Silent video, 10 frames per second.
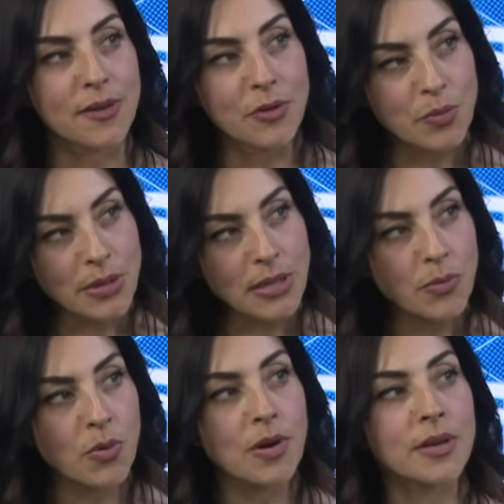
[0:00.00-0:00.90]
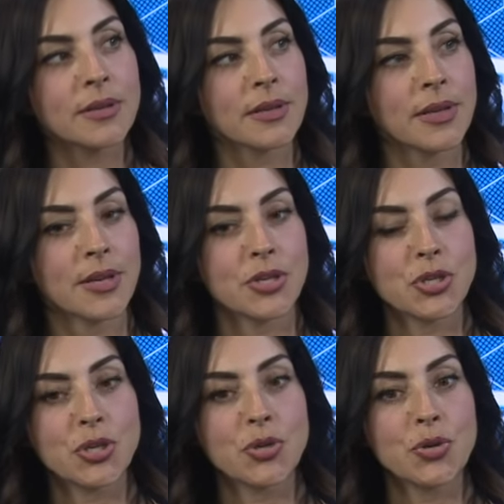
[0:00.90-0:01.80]
If you really want
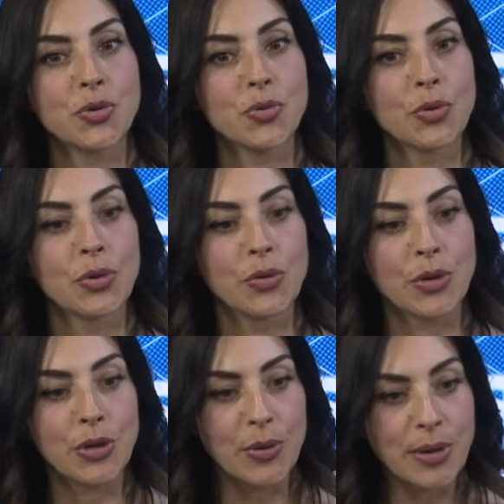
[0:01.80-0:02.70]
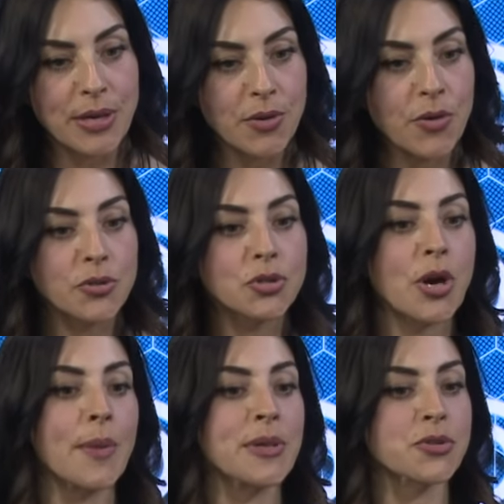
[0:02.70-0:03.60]
to, you know, heal old
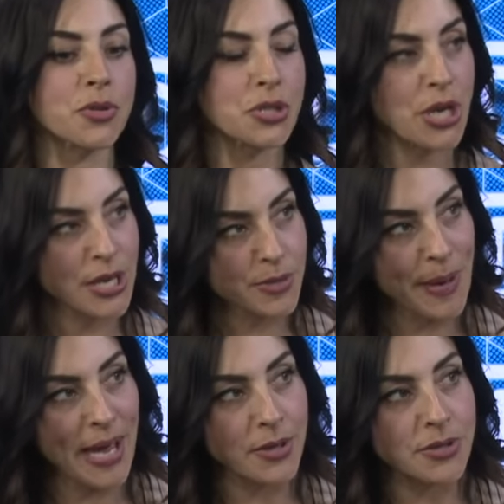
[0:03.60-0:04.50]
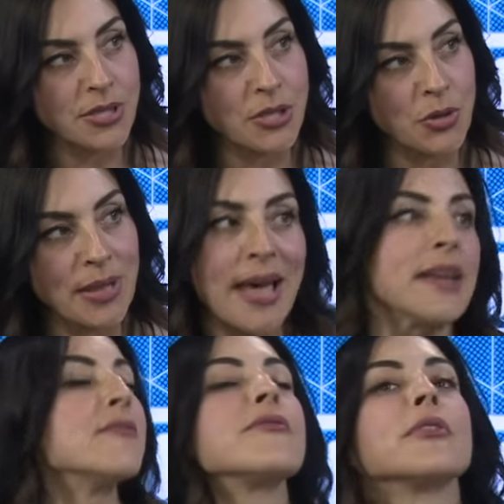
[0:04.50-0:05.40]
traumas or change patterns in your
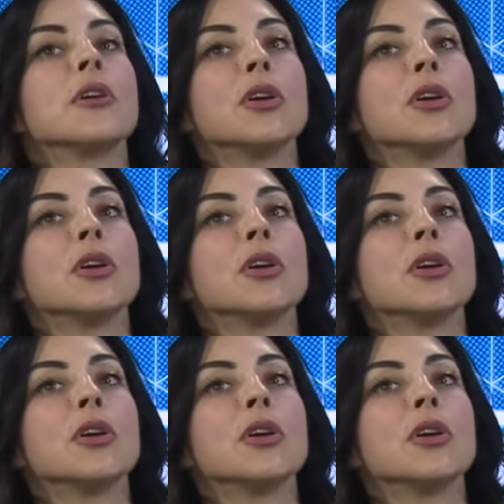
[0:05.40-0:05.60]
life,